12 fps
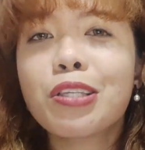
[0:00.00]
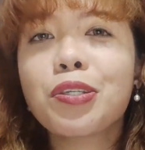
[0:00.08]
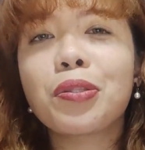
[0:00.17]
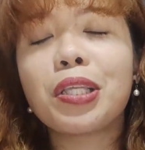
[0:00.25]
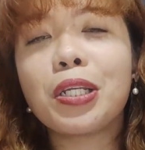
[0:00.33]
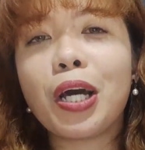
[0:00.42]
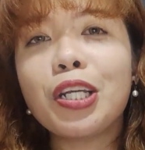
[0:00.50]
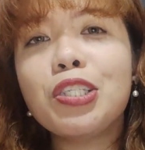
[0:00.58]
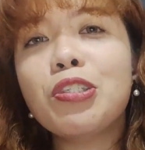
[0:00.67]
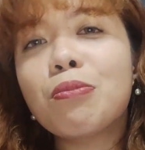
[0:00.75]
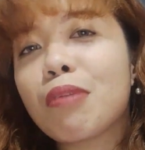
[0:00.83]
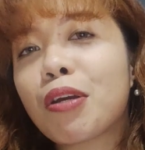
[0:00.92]
So, the
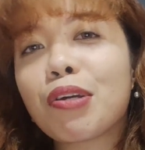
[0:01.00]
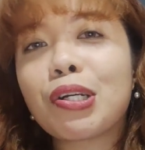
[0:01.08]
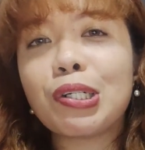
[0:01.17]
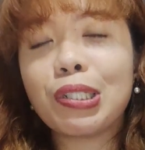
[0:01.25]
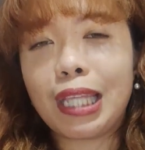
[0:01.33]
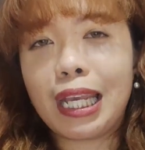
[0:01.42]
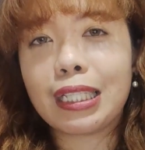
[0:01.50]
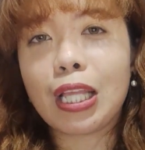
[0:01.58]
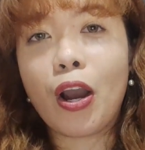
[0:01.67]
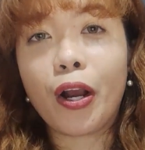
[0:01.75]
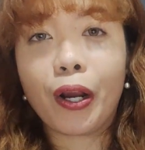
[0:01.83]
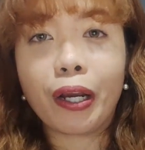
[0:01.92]
non-numerical
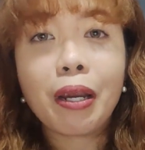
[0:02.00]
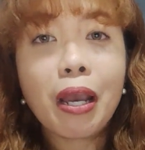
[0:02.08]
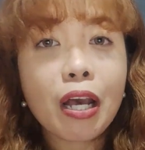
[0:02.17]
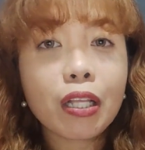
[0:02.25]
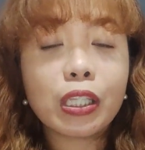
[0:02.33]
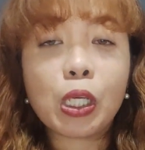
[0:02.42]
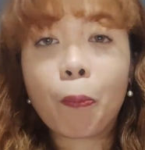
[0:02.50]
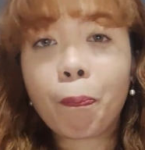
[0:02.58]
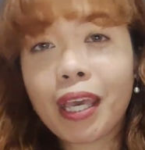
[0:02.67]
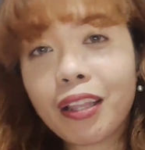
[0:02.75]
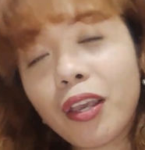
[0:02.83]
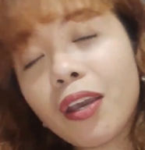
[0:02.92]
data are the
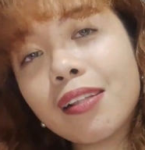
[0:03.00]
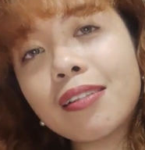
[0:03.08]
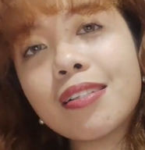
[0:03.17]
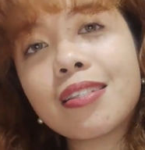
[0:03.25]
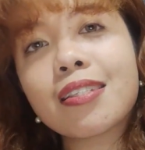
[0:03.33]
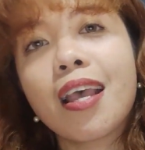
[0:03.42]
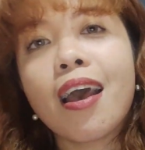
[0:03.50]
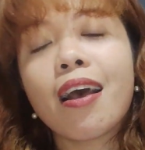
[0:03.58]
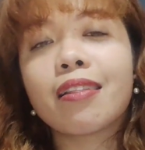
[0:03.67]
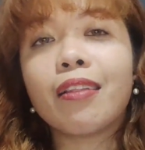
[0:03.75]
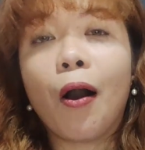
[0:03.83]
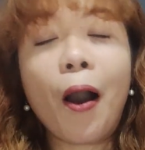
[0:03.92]
opinions,
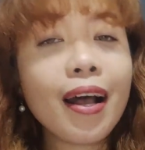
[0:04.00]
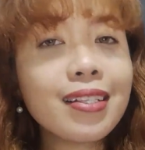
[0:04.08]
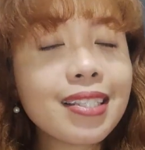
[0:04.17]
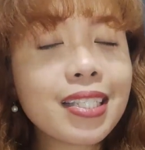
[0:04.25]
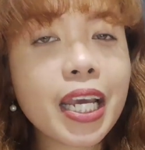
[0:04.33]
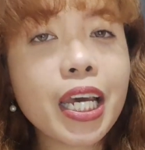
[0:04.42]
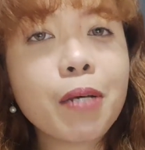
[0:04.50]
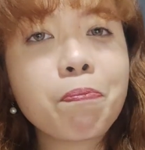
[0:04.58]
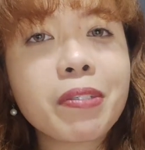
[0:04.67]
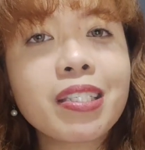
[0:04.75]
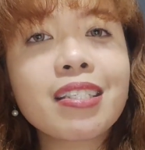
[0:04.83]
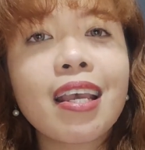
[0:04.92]
the
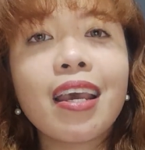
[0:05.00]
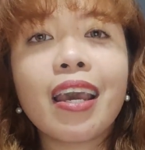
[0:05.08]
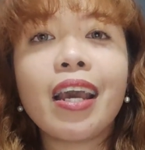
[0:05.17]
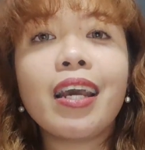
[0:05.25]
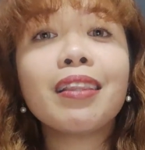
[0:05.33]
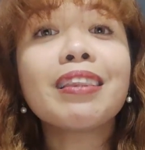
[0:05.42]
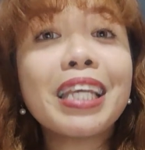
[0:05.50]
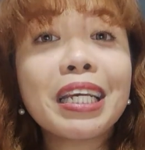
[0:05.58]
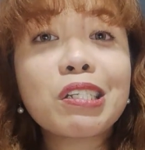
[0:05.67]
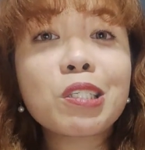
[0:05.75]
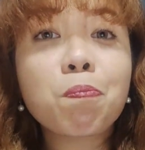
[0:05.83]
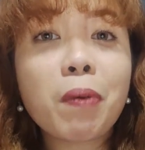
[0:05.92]
concepts, and the
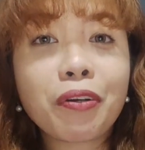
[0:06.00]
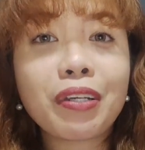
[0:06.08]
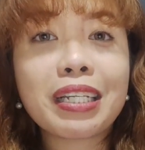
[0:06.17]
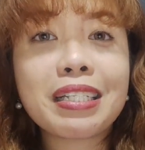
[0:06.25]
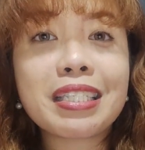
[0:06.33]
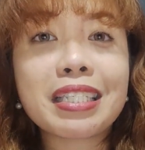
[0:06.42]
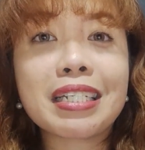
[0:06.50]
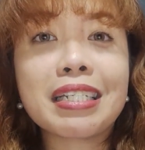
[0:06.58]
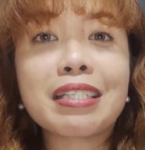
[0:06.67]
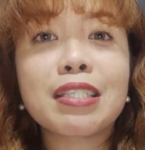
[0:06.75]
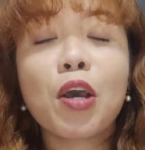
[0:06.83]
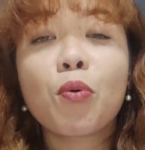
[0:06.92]

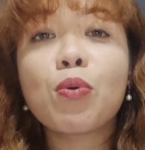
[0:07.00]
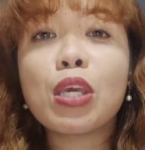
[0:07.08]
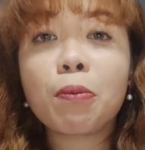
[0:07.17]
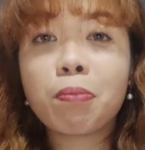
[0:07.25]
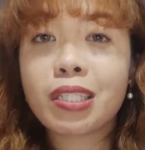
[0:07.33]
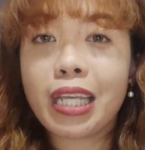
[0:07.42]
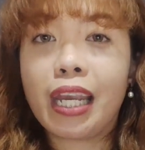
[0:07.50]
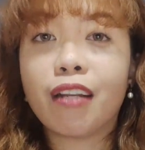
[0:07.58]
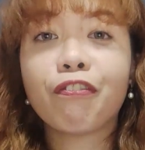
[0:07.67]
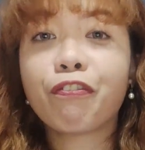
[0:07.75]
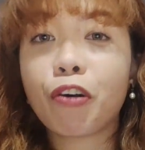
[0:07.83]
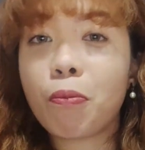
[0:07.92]
experiences we
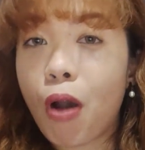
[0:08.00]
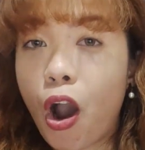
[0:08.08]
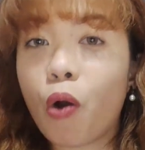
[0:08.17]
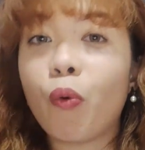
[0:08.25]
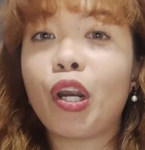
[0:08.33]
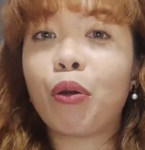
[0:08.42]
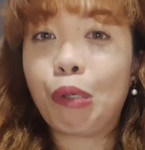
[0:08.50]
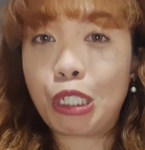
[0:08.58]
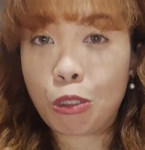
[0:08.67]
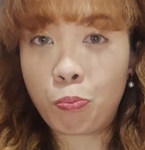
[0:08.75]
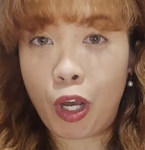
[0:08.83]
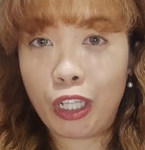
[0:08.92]
obtain from our
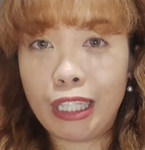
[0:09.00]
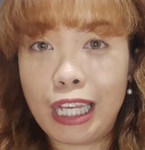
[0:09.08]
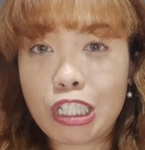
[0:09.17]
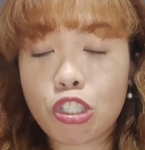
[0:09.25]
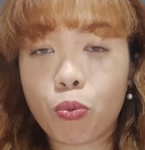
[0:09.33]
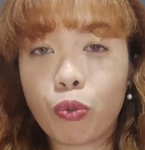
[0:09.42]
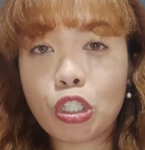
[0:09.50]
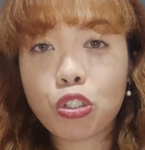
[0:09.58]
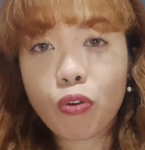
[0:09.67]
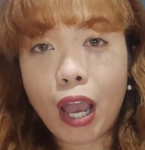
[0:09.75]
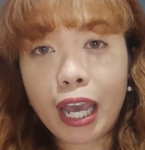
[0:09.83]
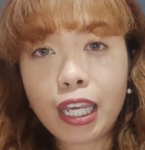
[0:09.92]
respondents. So we
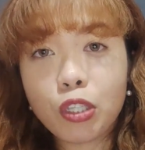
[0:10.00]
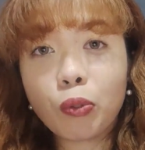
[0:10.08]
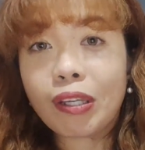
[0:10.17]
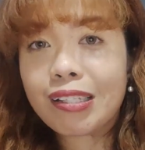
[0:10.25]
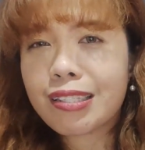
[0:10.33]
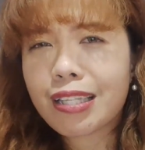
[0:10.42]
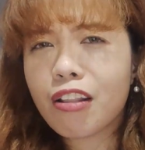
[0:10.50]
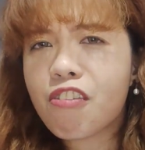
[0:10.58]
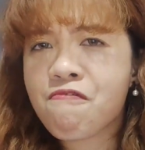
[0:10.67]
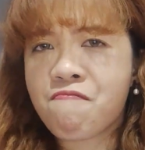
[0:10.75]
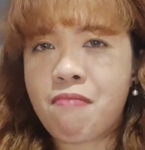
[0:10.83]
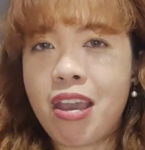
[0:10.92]
try to,
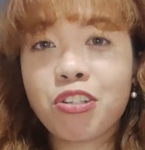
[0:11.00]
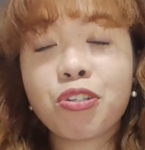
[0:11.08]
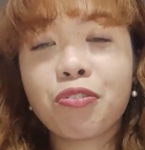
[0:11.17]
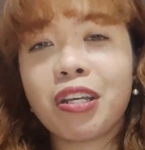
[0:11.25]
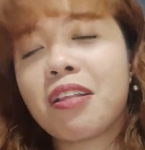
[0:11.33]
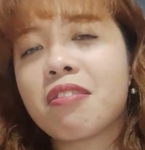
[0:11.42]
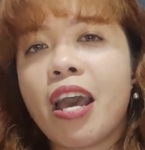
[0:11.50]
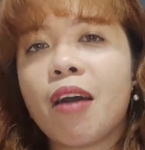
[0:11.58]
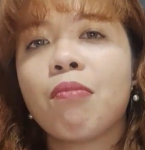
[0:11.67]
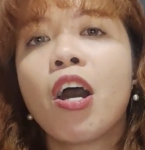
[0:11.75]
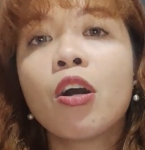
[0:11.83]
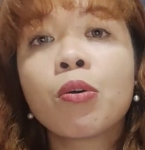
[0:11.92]
instead of measuring
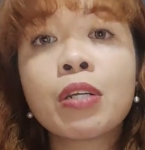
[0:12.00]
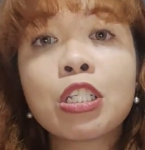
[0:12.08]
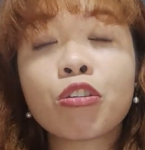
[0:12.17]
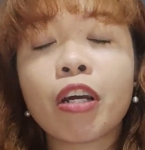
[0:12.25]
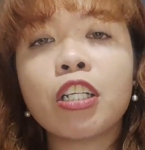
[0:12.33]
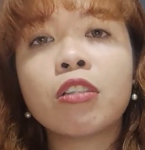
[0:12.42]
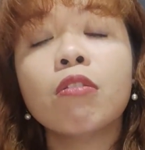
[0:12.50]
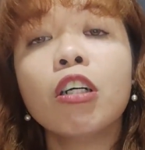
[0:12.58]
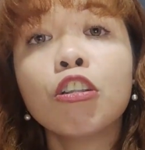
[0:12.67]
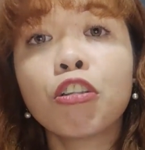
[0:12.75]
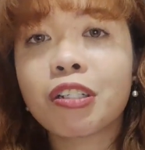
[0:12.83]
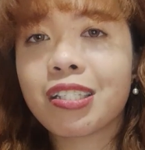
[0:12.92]
them, we try to
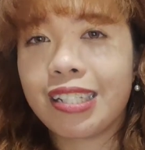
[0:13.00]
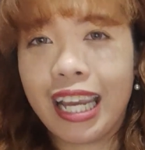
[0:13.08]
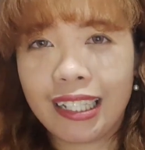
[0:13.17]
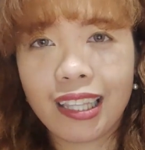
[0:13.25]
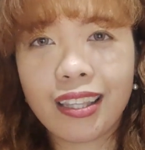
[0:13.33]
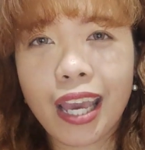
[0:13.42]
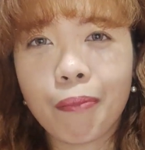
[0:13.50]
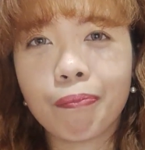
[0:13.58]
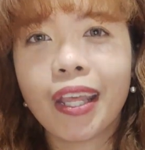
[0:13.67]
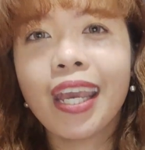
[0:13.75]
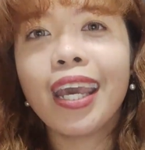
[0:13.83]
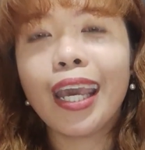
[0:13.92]
understand
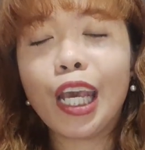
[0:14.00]
them.